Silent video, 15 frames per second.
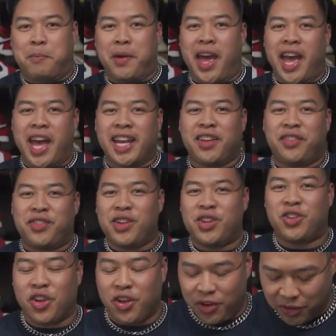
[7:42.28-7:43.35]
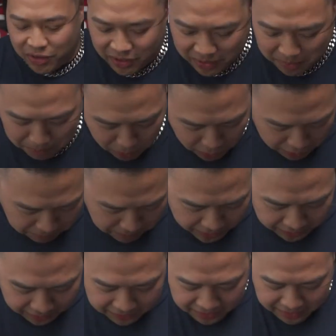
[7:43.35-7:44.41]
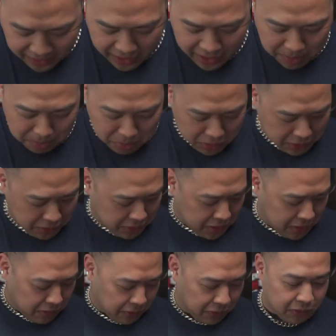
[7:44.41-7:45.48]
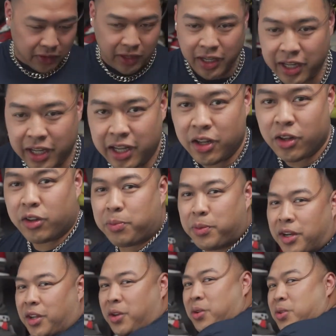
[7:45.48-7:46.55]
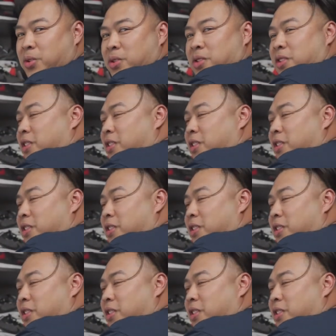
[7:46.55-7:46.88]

bad, if you don't mind me saying myself. Looks pretty cool.